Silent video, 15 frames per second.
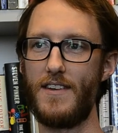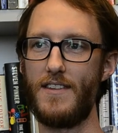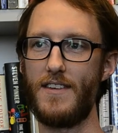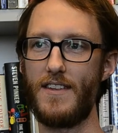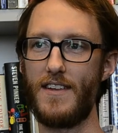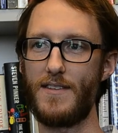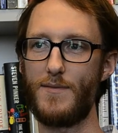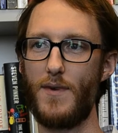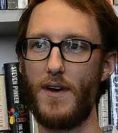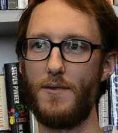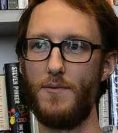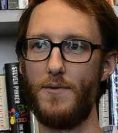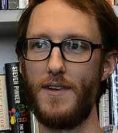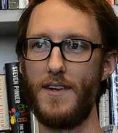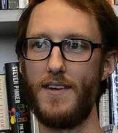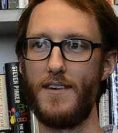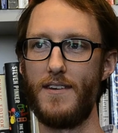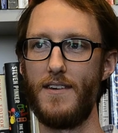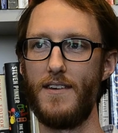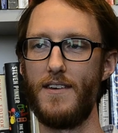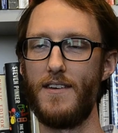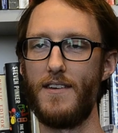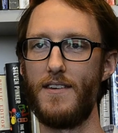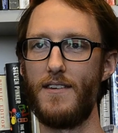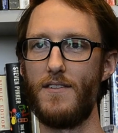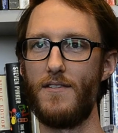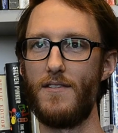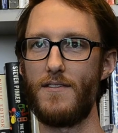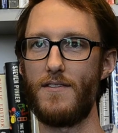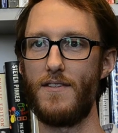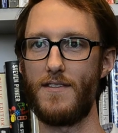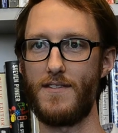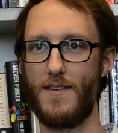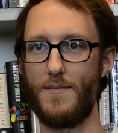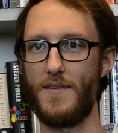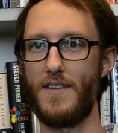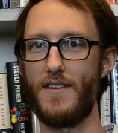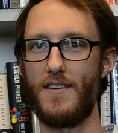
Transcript: I think that's probably something